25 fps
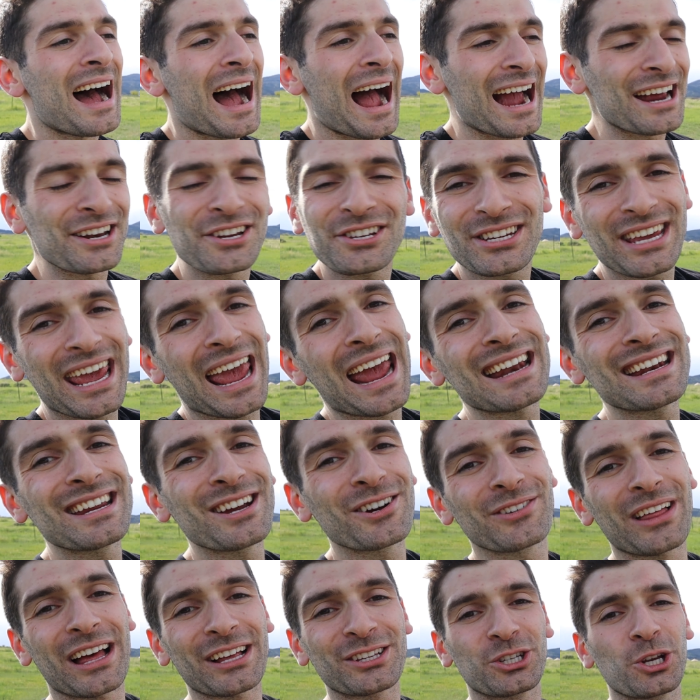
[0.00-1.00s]
I just can't
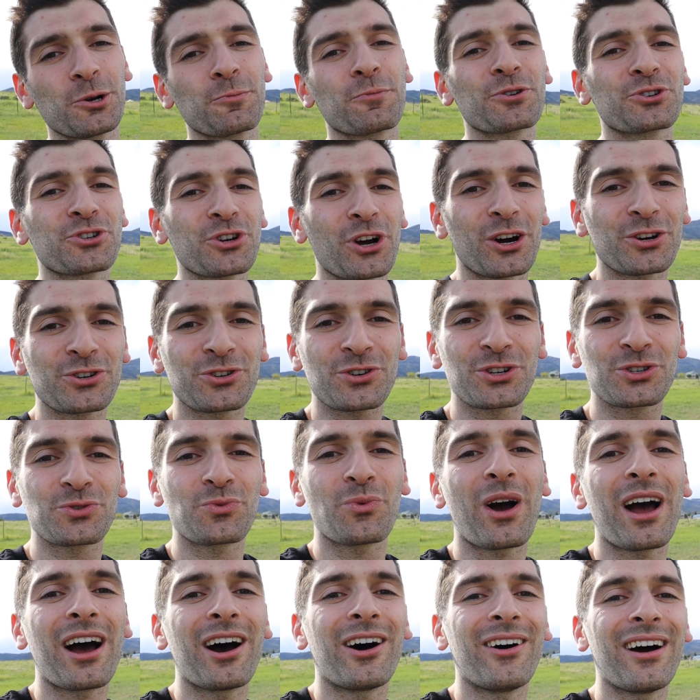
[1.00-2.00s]
hear that supercharger as
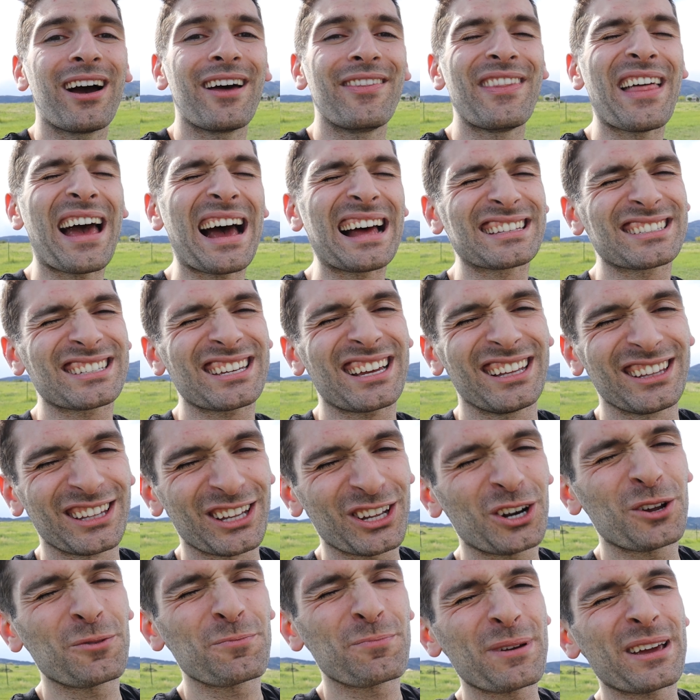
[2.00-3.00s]
well, and that's just a
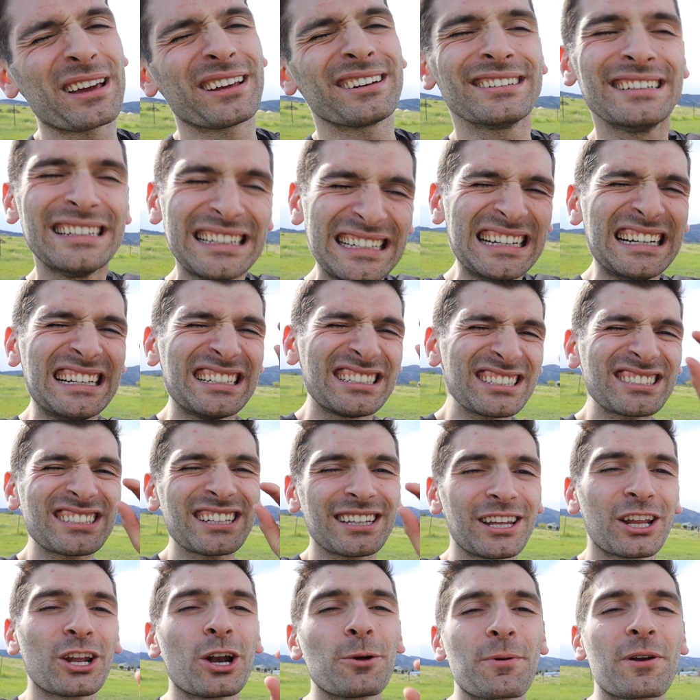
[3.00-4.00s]
little bit
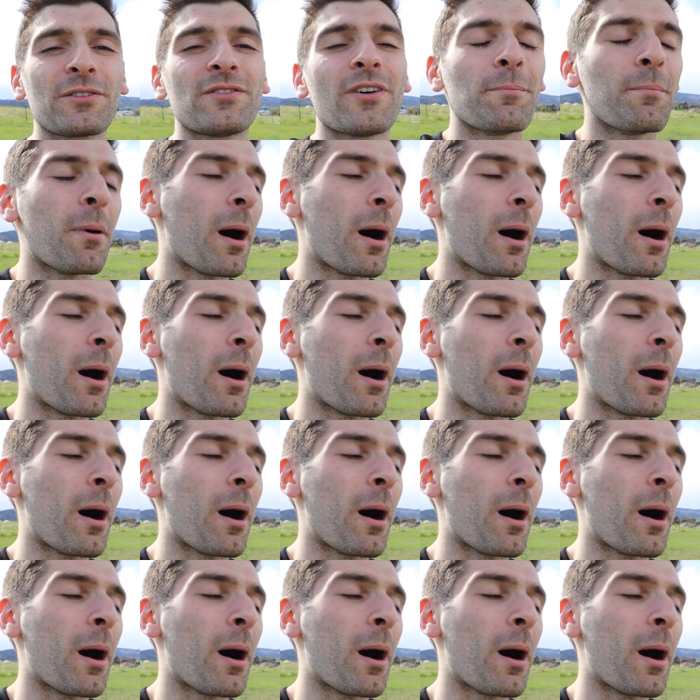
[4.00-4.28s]
of a